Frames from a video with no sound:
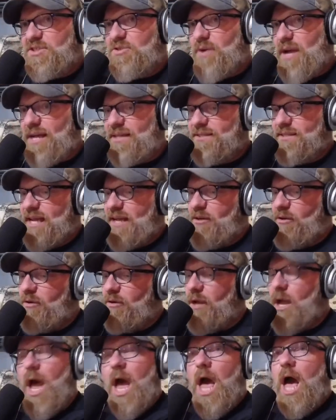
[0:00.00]
dress and her,
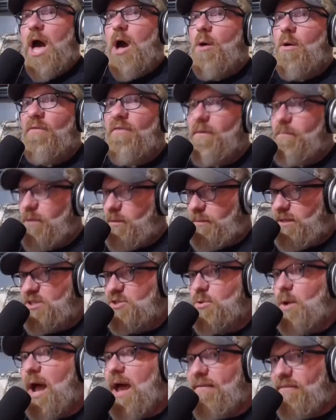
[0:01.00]
if I'm going to be
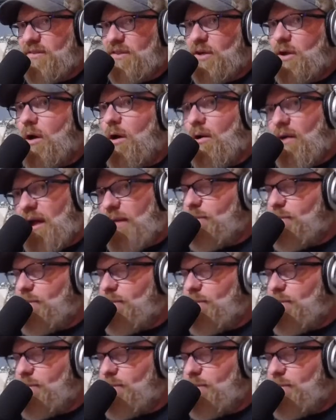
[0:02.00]
driving the car, I